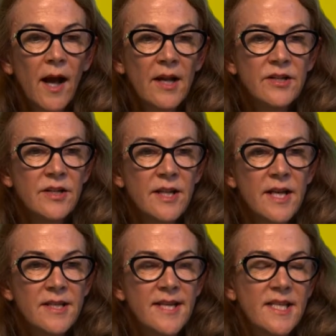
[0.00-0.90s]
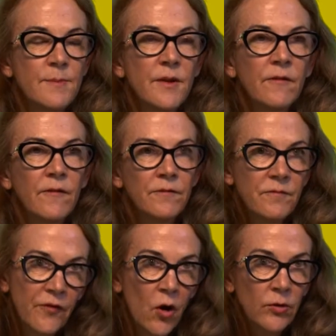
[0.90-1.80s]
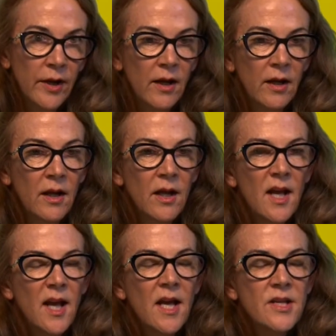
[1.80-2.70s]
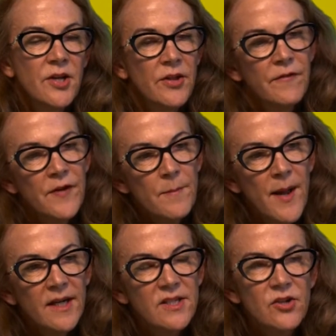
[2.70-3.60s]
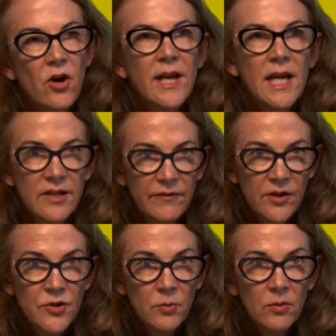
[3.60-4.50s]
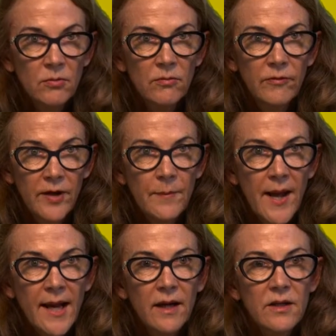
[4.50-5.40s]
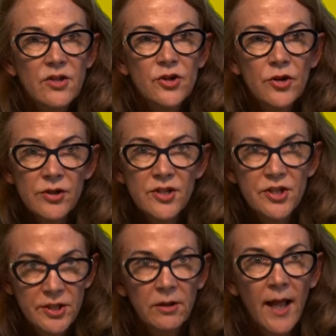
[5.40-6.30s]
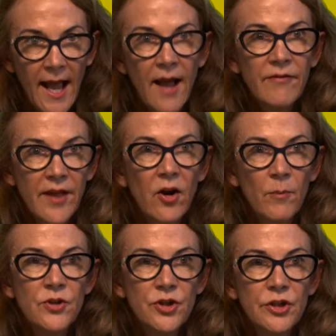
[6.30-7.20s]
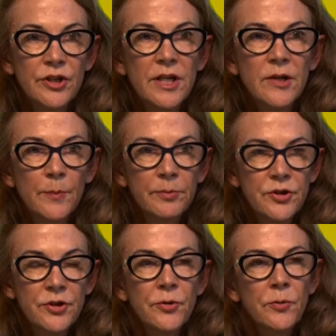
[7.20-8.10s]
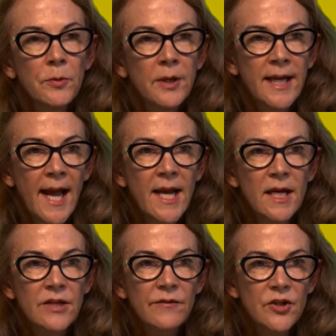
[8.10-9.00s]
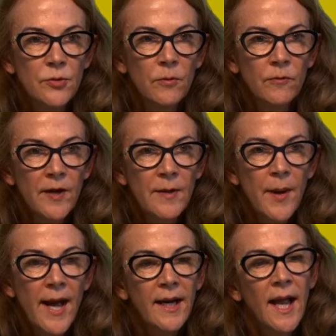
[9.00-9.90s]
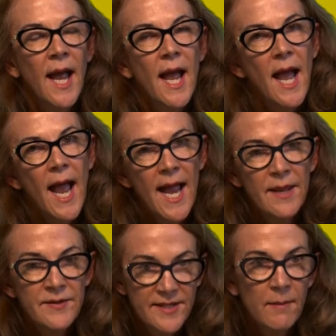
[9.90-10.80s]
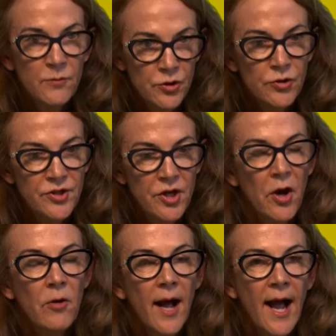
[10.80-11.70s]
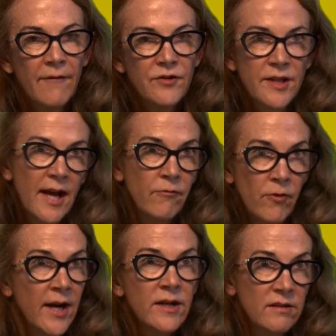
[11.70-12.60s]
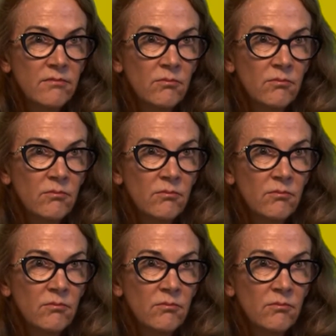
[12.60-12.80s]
under the assessment folder. So the feedback's not individual feedback. Students still have that opportunity to gain individual feedback, and some do so after they've read